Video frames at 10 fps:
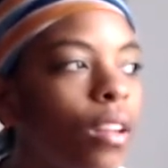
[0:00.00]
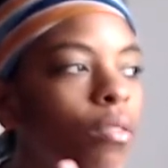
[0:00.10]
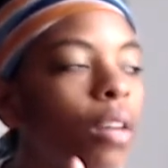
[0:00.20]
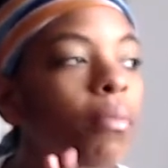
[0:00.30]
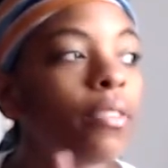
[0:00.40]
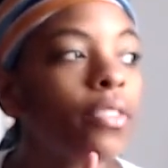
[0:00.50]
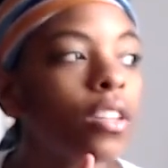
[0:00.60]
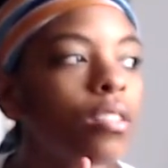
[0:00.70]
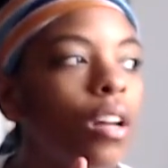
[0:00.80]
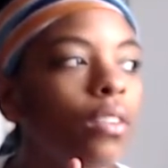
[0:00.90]
In my
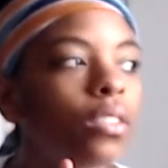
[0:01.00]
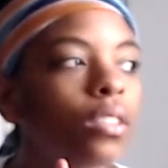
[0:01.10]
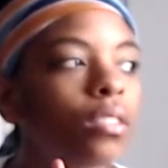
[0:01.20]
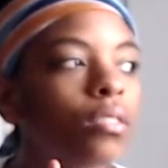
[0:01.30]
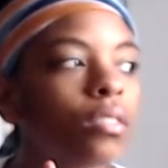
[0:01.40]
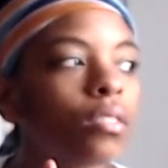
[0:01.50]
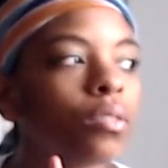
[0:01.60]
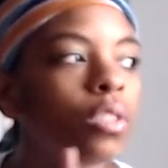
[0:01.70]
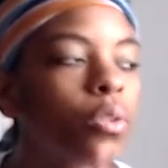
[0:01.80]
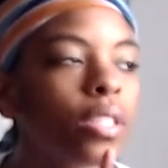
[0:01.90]
first novel,
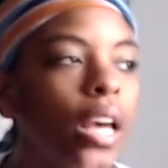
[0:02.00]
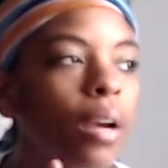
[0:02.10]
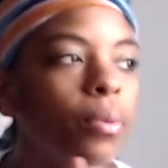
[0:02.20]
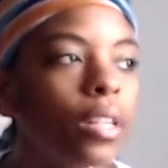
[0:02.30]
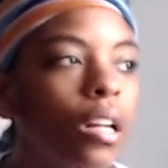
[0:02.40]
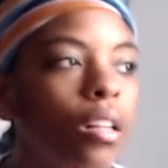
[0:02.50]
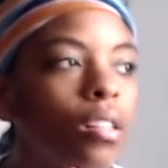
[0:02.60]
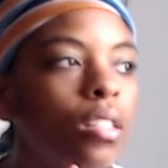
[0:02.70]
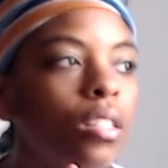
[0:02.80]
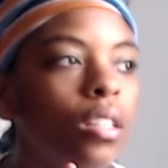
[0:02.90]
which was Gabrielle,
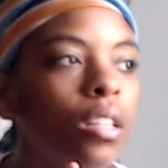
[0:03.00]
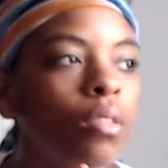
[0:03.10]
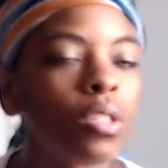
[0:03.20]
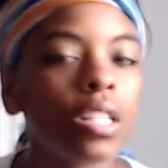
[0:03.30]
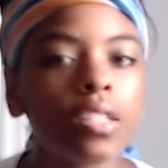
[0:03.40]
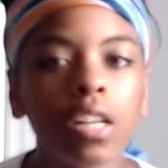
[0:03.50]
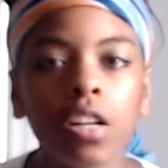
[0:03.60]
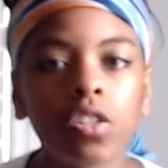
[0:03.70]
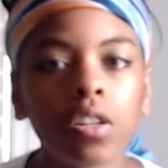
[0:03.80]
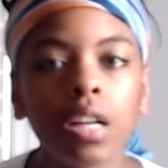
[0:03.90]
which I
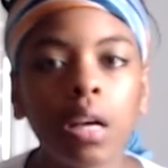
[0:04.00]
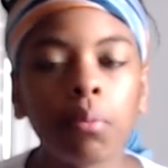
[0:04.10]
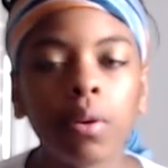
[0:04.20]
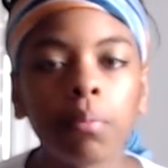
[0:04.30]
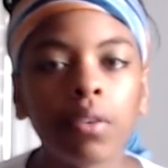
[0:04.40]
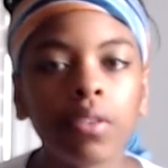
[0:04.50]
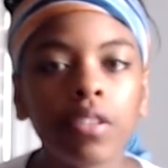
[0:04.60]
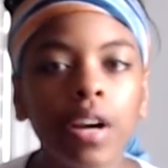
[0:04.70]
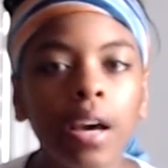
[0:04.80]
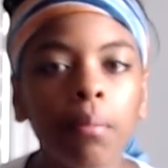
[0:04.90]
changed her name in my
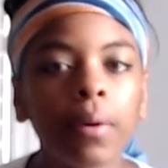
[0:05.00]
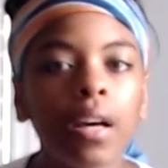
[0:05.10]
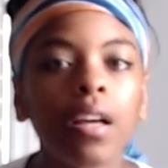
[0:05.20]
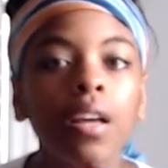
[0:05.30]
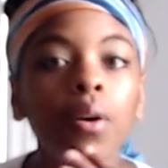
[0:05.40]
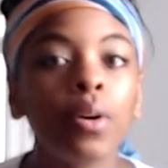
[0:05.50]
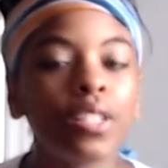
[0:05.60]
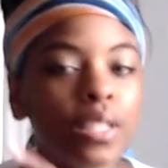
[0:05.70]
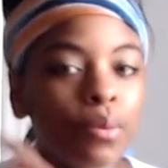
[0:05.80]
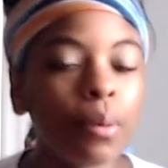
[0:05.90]
rewrite, but which
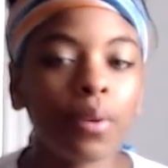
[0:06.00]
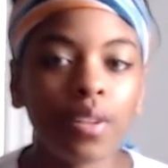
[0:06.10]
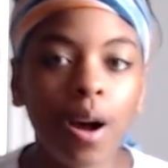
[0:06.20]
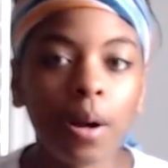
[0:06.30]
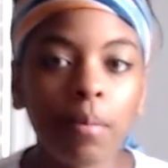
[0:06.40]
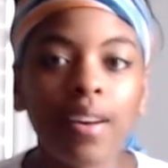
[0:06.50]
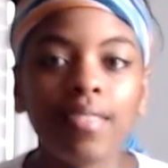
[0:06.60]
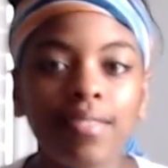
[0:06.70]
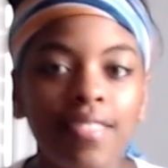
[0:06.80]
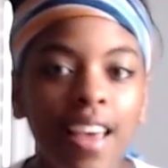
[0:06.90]
is what I'm going to talk about
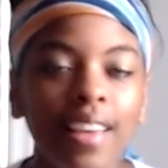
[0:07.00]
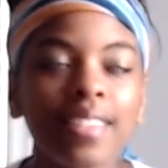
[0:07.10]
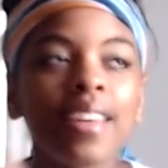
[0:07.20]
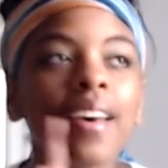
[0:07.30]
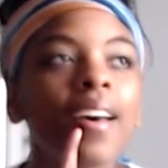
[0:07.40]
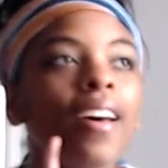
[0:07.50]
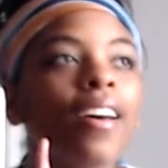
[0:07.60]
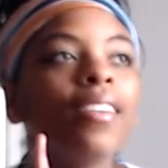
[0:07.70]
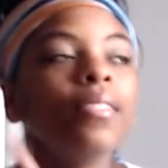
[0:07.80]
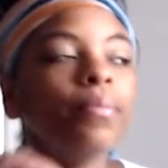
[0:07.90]
next.
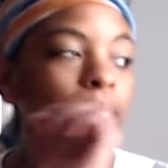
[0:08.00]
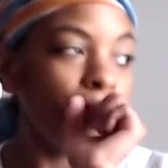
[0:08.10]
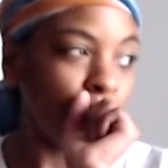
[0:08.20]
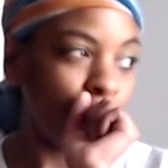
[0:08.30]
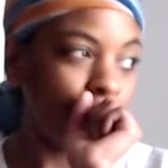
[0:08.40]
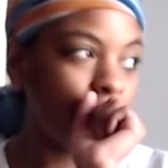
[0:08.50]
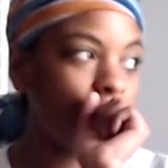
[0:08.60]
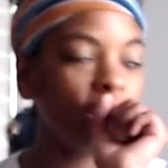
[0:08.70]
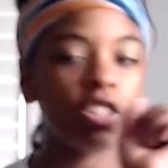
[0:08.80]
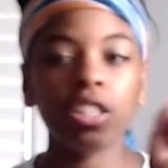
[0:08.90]

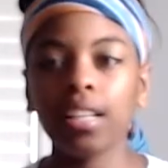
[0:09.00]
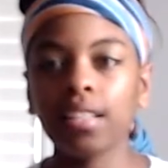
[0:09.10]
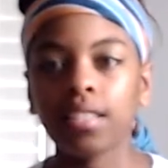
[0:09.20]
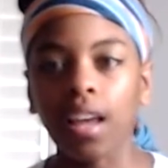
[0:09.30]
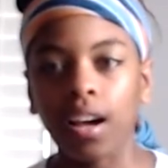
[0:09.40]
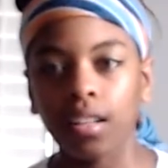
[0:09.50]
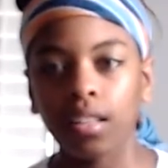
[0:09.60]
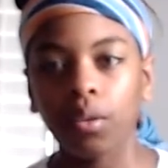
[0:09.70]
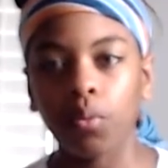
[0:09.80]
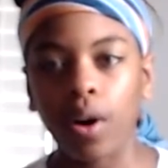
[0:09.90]
She's
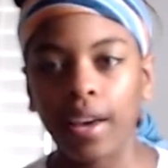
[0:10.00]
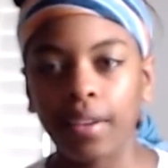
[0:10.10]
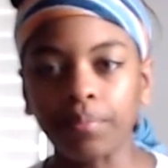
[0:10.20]
technically white.